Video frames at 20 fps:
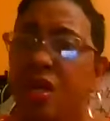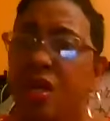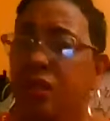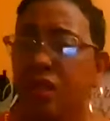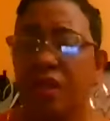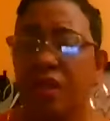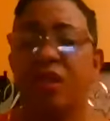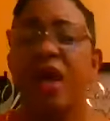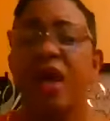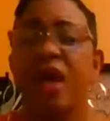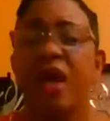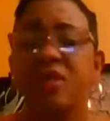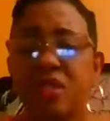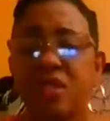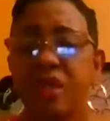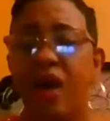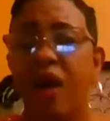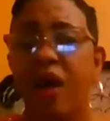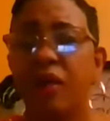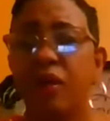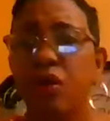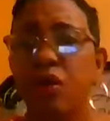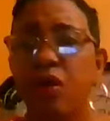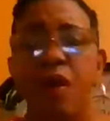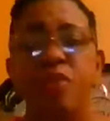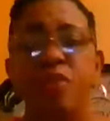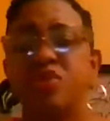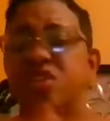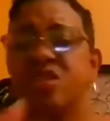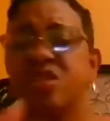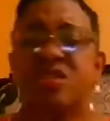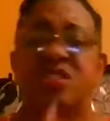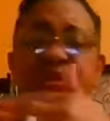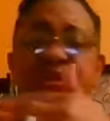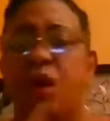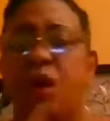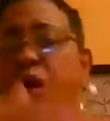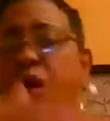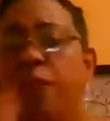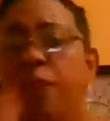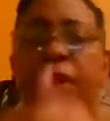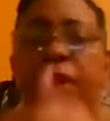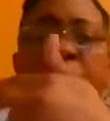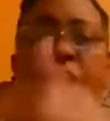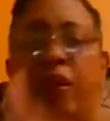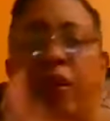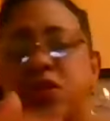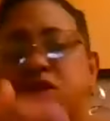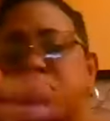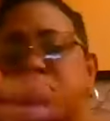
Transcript: The next thing I knew, it was just snowballing,